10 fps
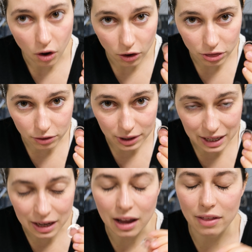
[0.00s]
on the
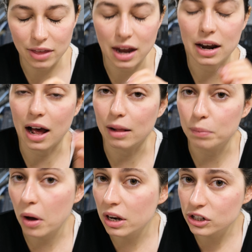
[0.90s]
ring, then I'll
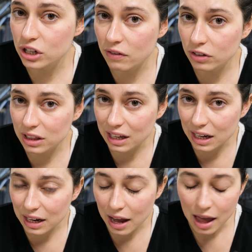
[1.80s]
polish
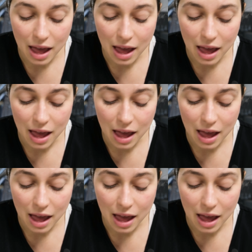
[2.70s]
everything